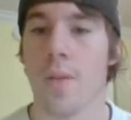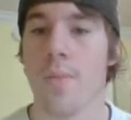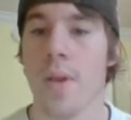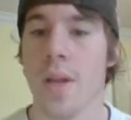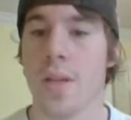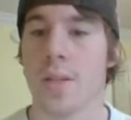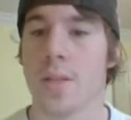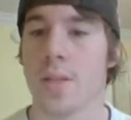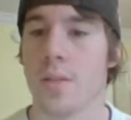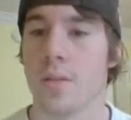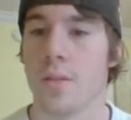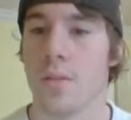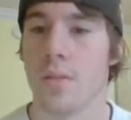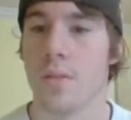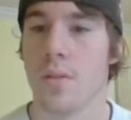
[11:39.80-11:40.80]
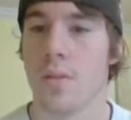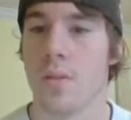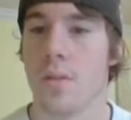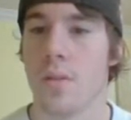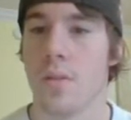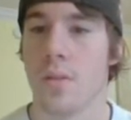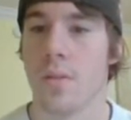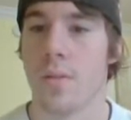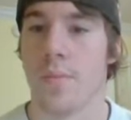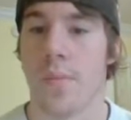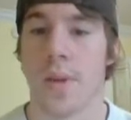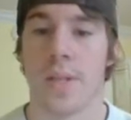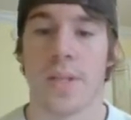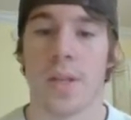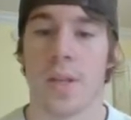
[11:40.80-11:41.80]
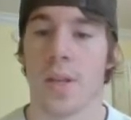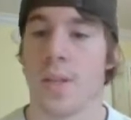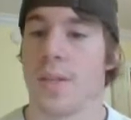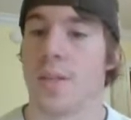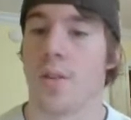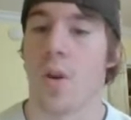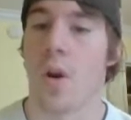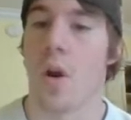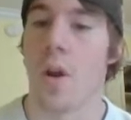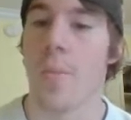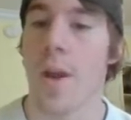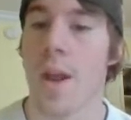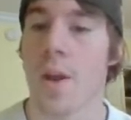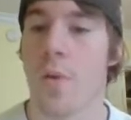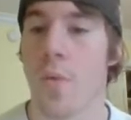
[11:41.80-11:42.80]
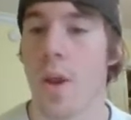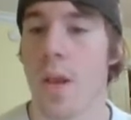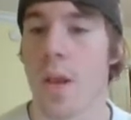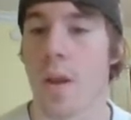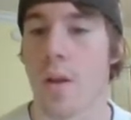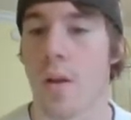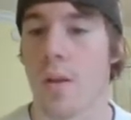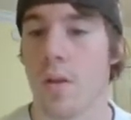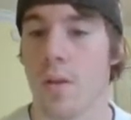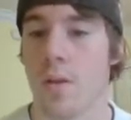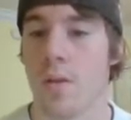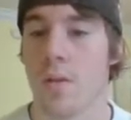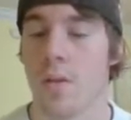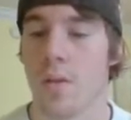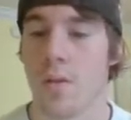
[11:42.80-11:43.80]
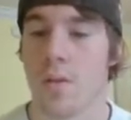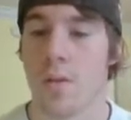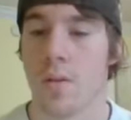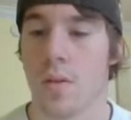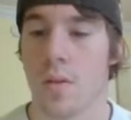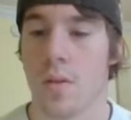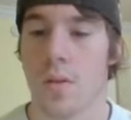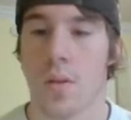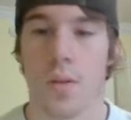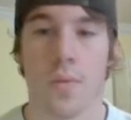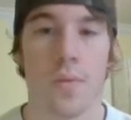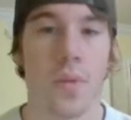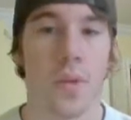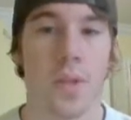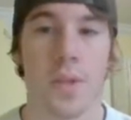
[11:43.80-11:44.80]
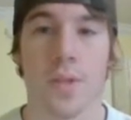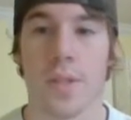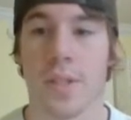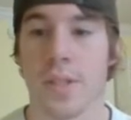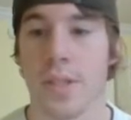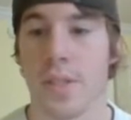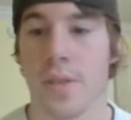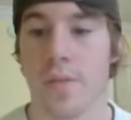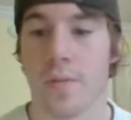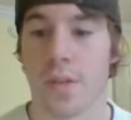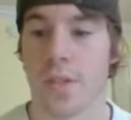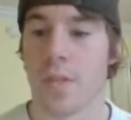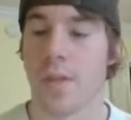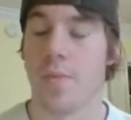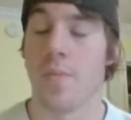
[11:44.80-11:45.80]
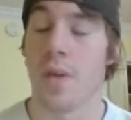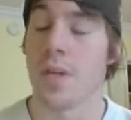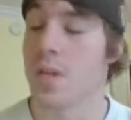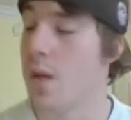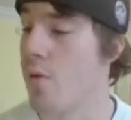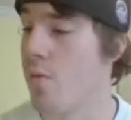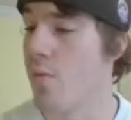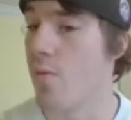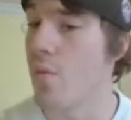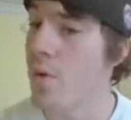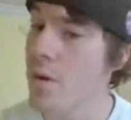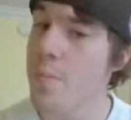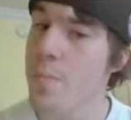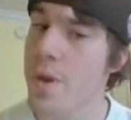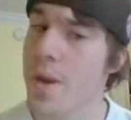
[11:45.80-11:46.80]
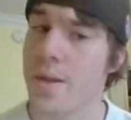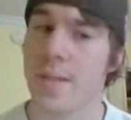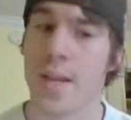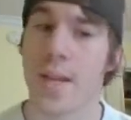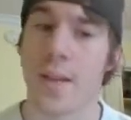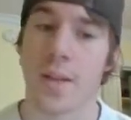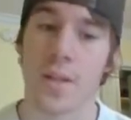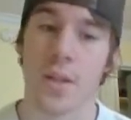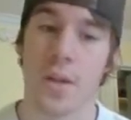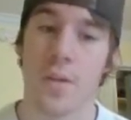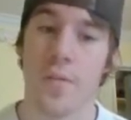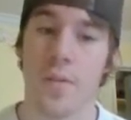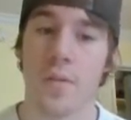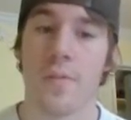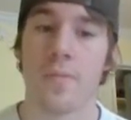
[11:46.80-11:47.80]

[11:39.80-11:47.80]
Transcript: of miss. Basically, this is an automatic win here. The 262 versus the miss that would have been a Psychic Shove.